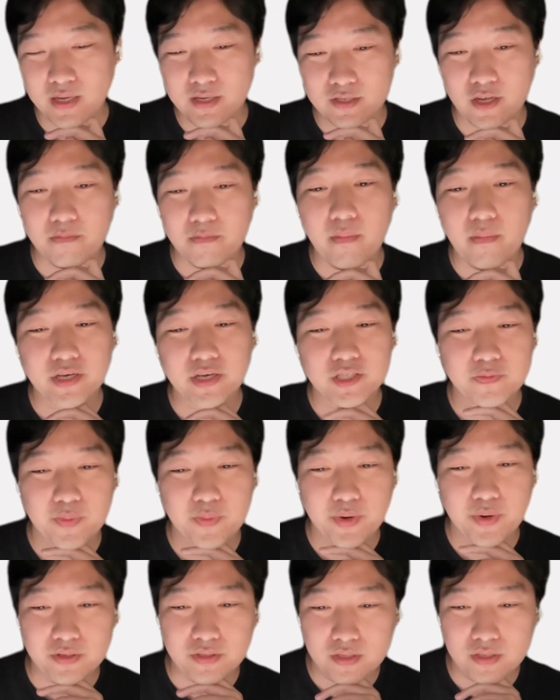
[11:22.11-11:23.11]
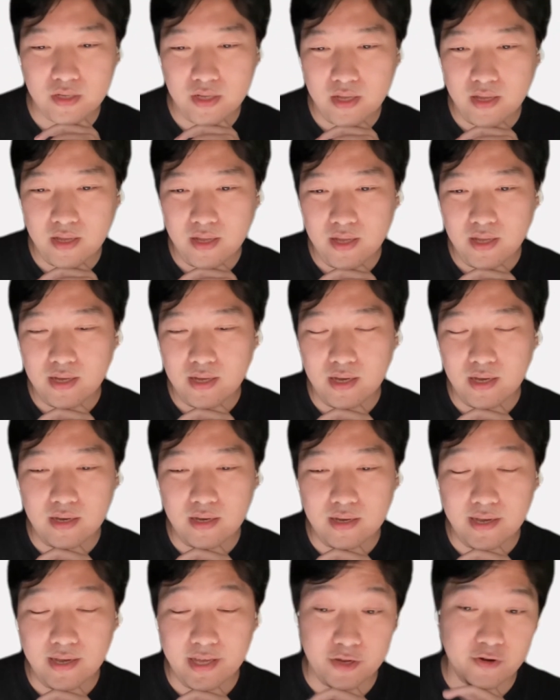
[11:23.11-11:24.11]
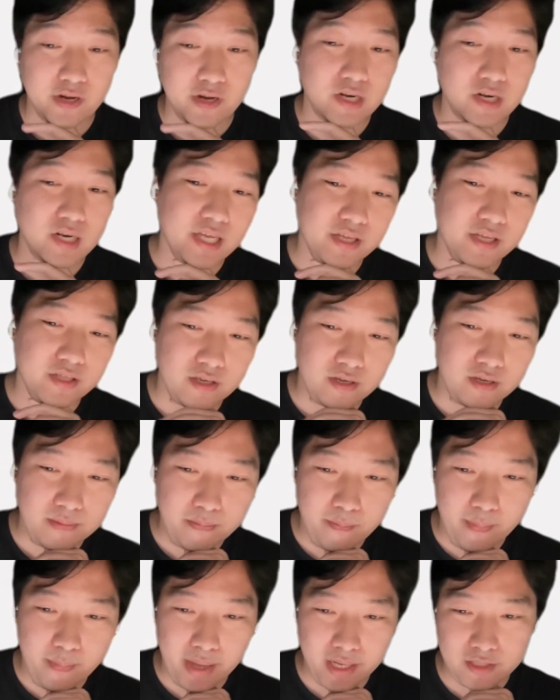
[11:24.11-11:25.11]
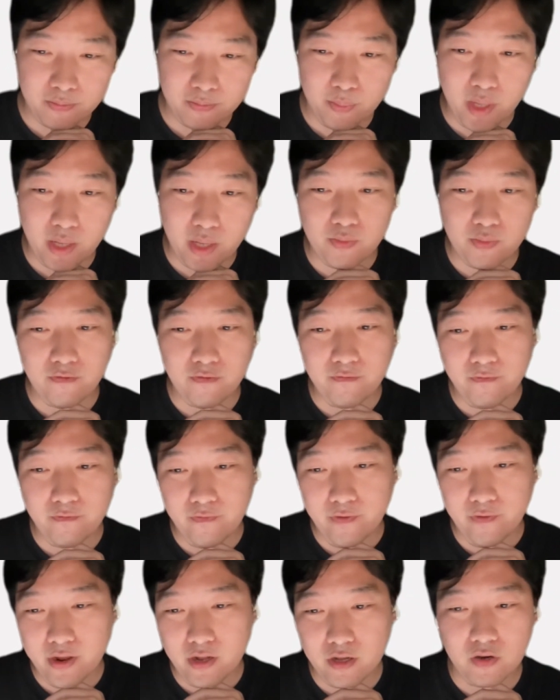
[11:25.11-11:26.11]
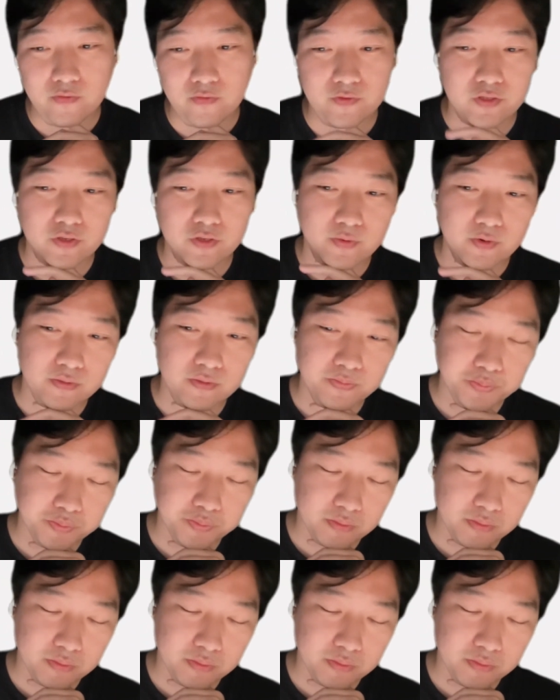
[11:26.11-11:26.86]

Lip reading: So in my experience, a great leader makes people feel comfortable